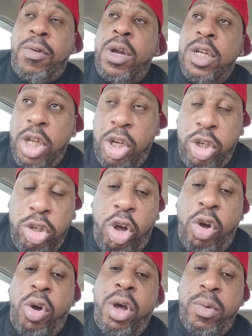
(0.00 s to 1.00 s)
The
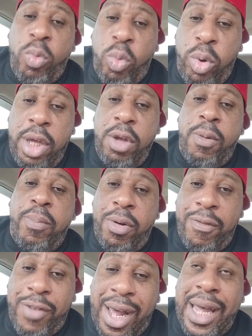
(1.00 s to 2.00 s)
Lord will
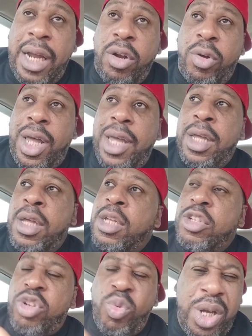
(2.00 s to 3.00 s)
provide. Okay.
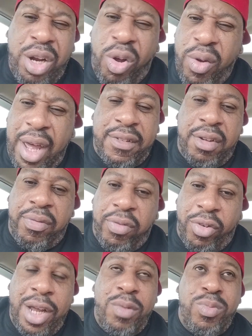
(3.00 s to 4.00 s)
So we don't have to
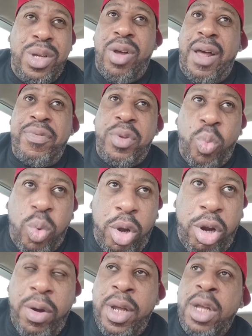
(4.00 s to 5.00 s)
fret. We don't have to
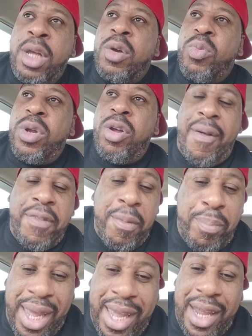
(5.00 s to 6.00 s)
worry. We don't have to
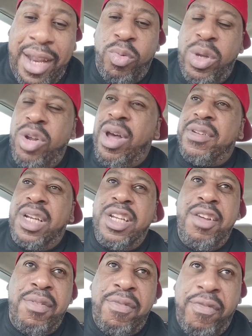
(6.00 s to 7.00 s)
panic. We don't have to
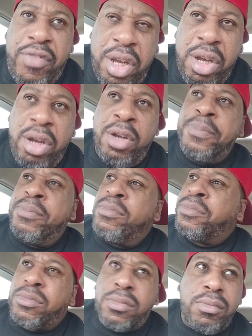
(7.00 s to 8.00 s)
live in fear.
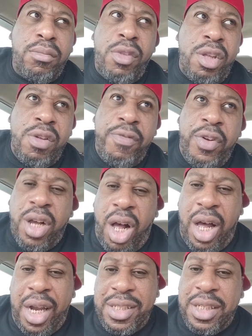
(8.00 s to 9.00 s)
For
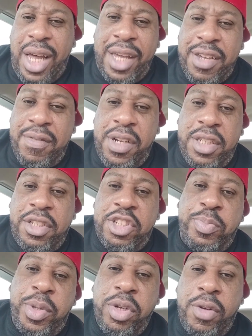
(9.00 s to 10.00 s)
God has not given us the
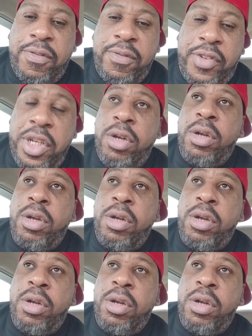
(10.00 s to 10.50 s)
spirit of fear,